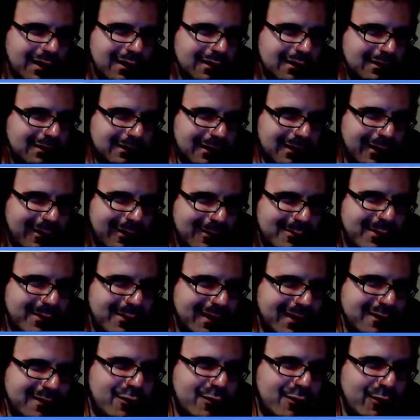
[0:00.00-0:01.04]
So, but
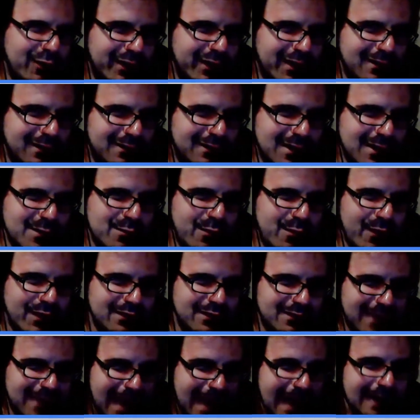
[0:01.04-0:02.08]
they're calling it
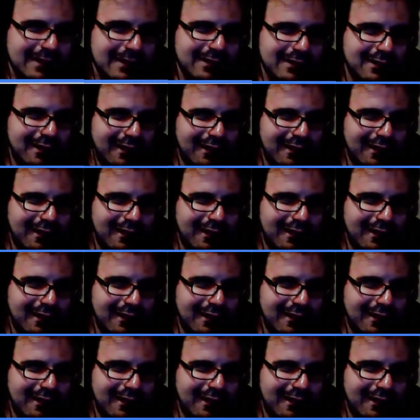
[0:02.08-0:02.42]
10.10.